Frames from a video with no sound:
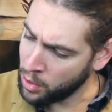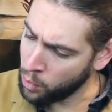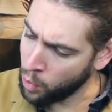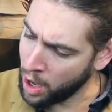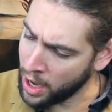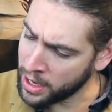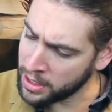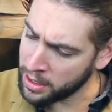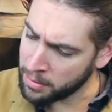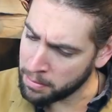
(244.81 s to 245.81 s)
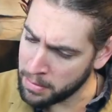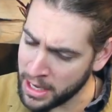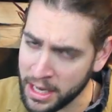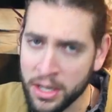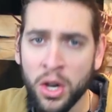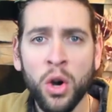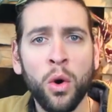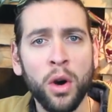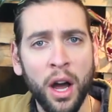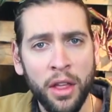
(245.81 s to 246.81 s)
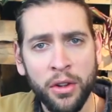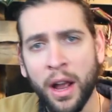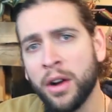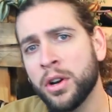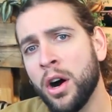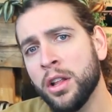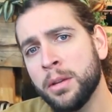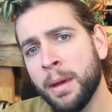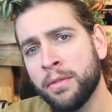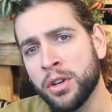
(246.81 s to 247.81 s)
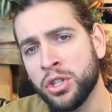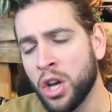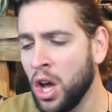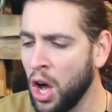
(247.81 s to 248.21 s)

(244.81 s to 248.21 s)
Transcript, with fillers: wine, mead, or other alcoholic beverage,